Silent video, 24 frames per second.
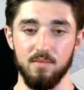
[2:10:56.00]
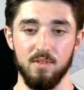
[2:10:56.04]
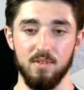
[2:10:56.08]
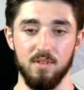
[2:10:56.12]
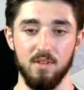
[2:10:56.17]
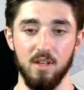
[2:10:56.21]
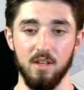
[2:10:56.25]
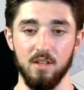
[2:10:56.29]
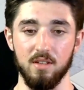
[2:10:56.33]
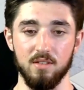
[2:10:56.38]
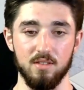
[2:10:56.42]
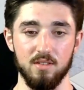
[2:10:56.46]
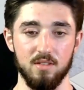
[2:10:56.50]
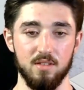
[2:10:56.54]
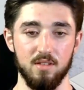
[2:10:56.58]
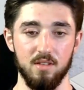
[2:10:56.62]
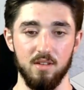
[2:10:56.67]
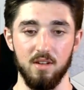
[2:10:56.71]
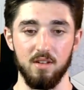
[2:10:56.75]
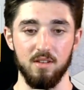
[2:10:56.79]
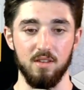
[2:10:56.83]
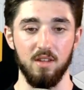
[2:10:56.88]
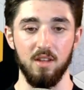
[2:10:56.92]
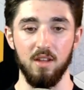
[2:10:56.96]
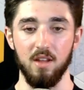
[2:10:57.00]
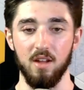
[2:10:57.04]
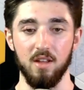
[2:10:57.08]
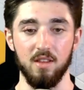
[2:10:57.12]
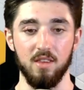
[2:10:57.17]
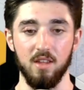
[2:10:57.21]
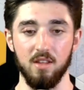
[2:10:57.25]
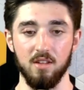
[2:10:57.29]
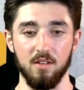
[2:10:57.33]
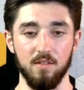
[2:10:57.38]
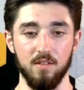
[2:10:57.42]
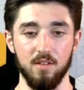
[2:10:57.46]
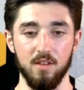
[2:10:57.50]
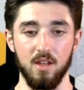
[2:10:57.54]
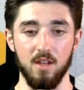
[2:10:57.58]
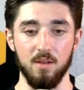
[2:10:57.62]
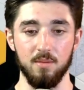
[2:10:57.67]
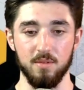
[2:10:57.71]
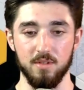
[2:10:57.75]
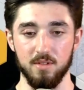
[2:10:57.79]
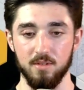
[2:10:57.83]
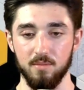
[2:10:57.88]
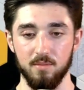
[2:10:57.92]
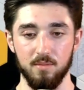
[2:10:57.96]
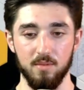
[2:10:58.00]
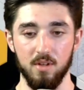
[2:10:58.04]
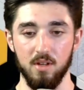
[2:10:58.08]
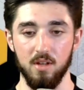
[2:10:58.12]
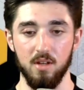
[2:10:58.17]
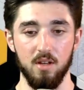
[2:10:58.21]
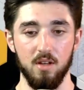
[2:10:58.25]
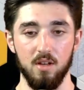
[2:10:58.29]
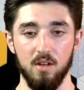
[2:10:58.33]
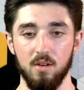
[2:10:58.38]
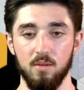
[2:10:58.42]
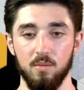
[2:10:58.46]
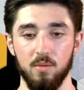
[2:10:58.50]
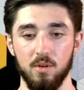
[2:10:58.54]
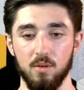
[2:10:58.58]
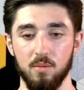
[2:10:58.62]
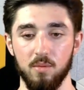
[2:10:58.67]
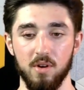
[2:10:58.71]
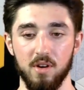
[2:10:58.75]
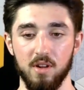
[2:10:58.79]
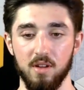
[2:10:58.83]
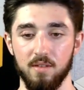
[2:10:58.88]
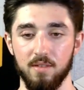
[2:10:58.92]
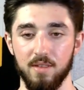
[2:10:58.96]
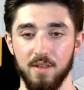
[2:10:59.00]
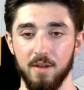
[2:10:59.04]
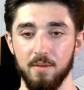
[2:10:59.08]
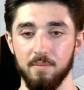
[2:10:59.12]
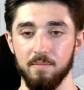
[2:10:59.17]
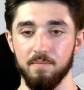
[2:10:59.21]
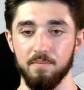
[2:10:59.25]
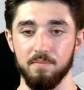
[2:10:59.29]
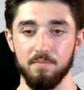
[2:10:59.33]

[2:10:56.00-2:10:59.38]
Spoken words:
things at the end of the names. We don't want any of that.